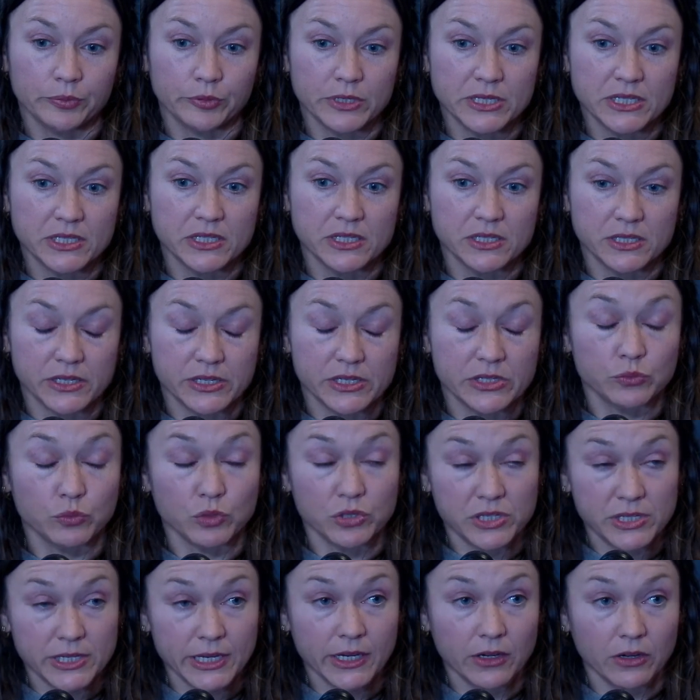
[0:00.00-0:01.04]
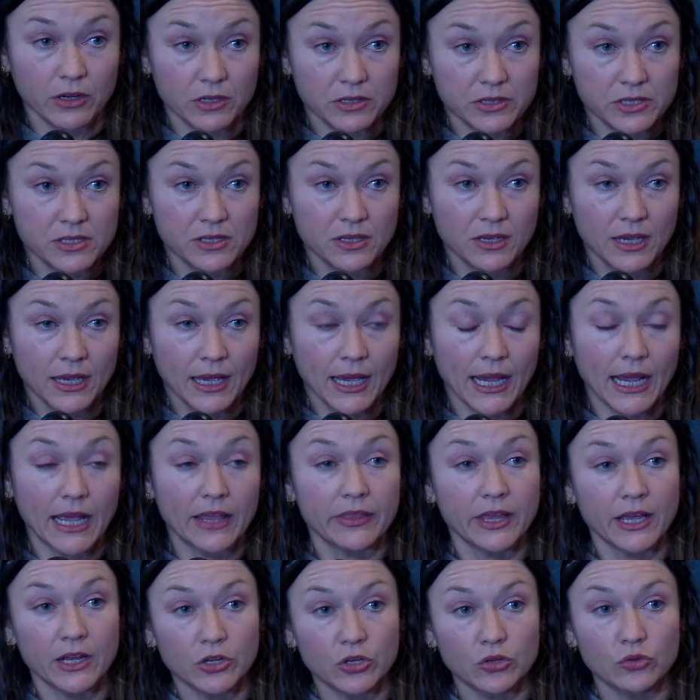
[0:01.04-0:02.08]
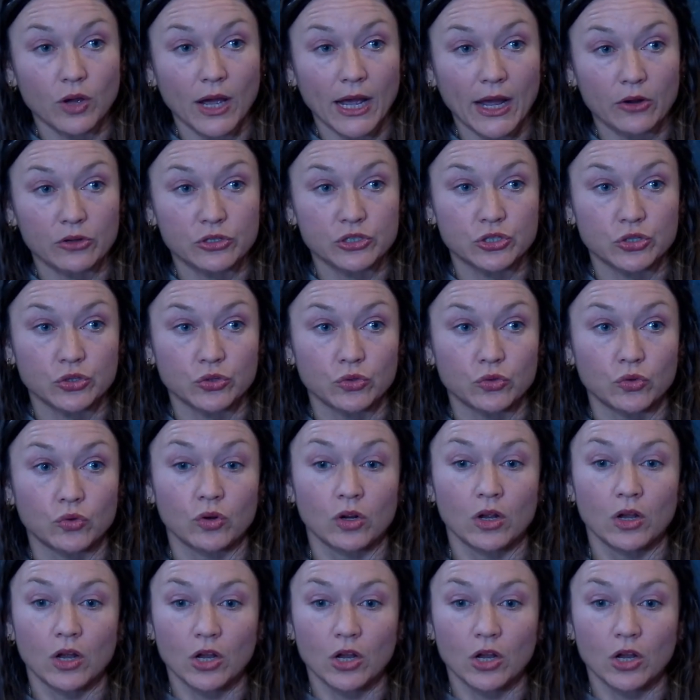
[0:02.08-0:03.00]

priestesses were singers and they knew how to